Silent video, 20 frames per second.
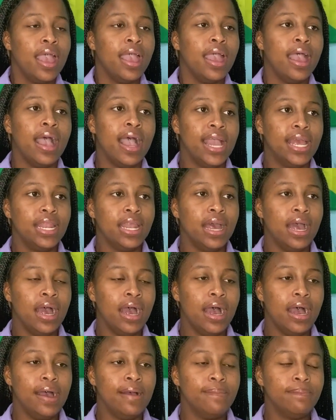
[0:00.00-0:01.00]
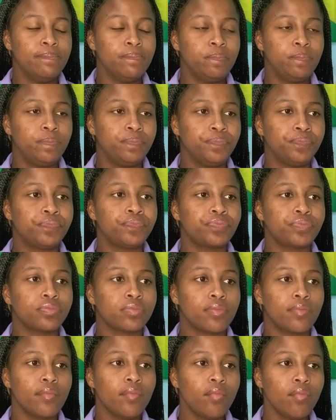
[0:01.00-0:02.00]
And
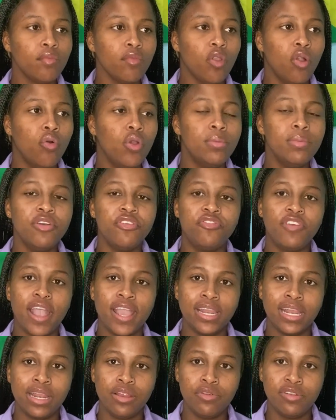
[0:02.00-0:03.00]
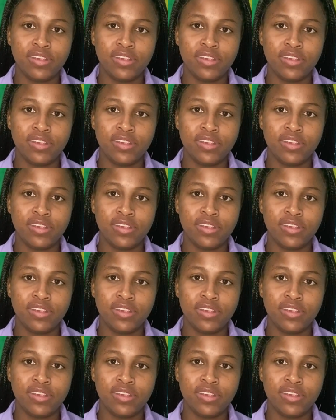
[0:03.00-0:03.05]
when I finally reached,